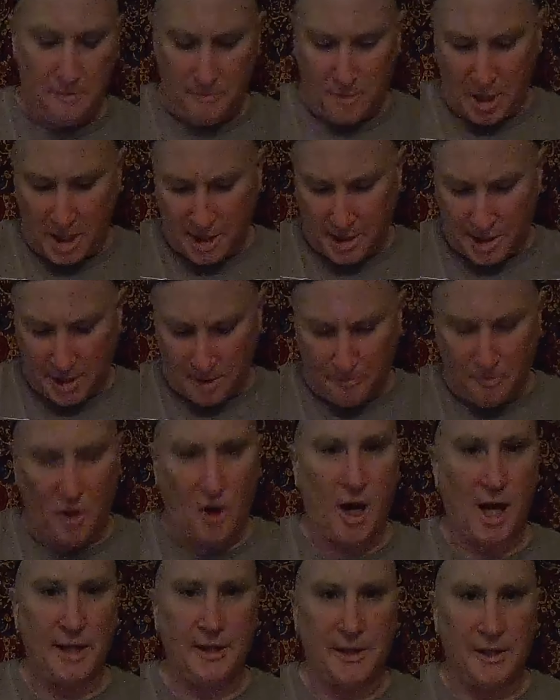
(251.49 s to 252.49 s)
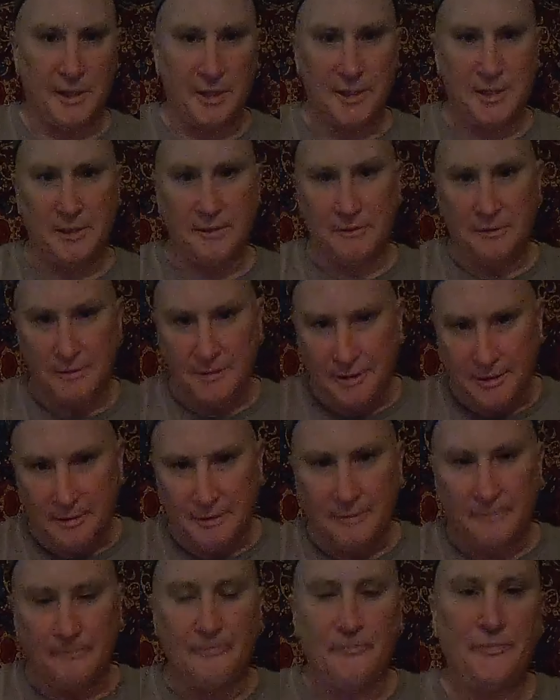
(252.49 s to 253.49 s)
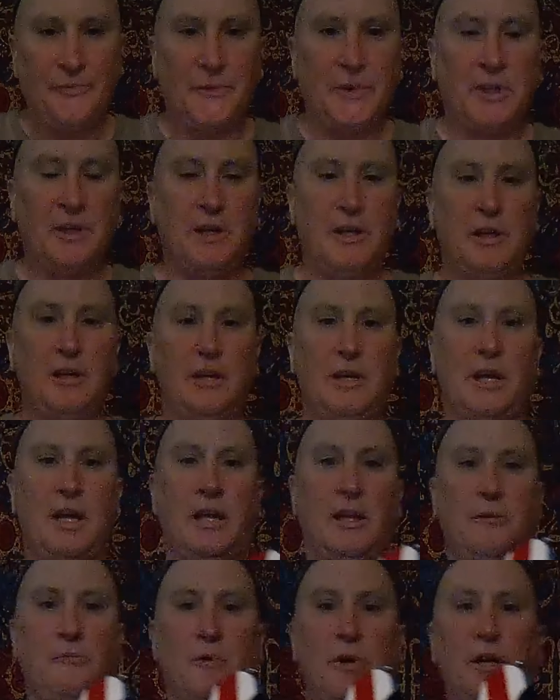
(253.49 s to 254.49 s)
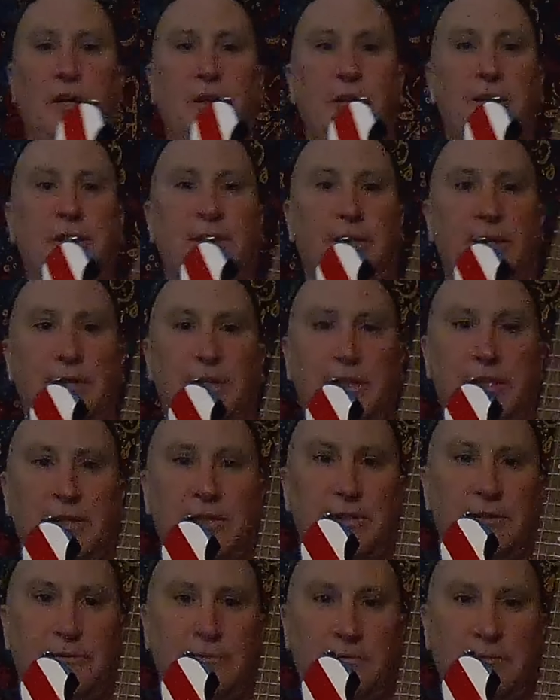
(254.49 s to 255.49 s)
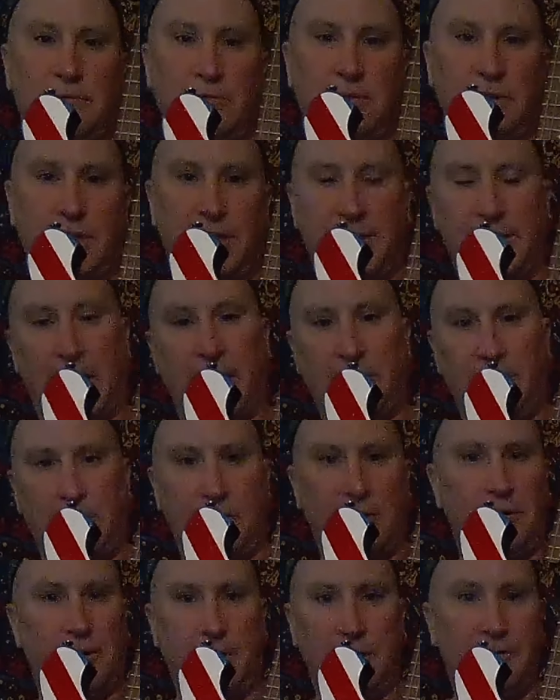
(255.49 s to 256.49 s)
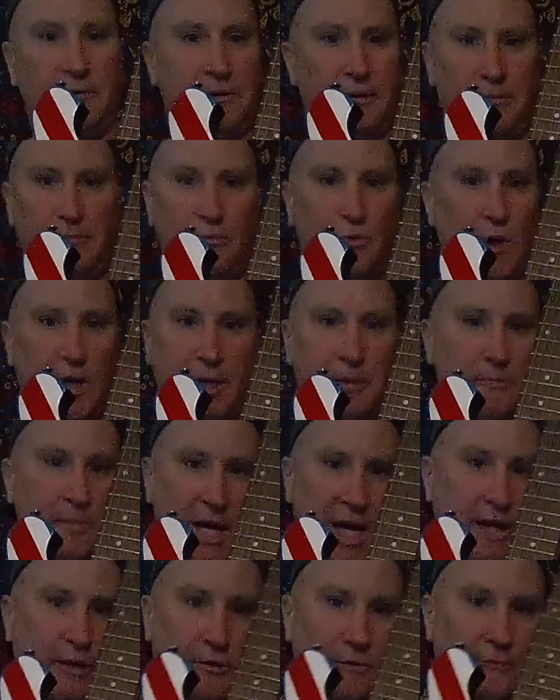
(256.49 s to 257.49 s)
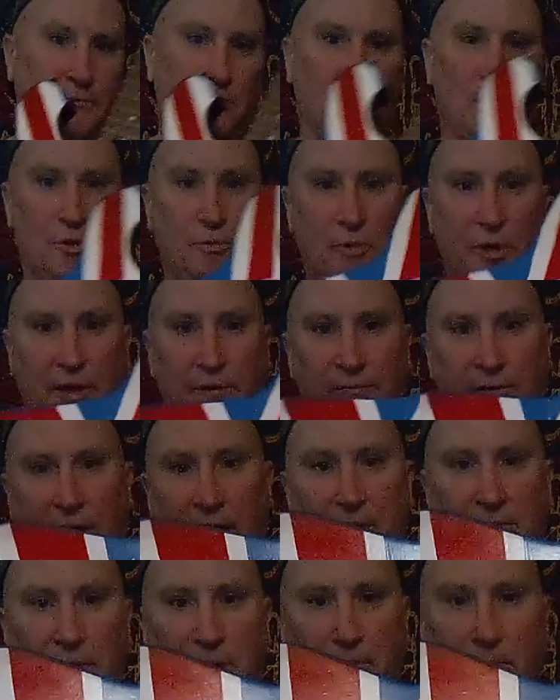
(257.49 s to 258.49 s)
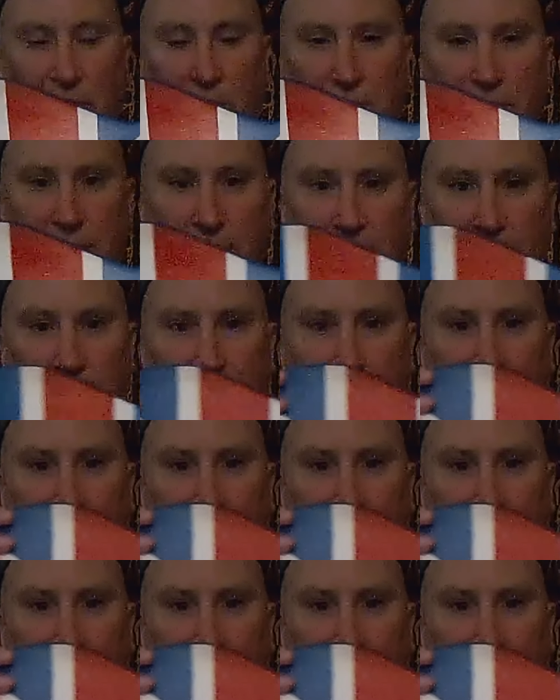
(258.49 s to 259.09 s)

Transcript: but I did plot this. So anyway, this is Xendiddley Rickenbacker 425 I built.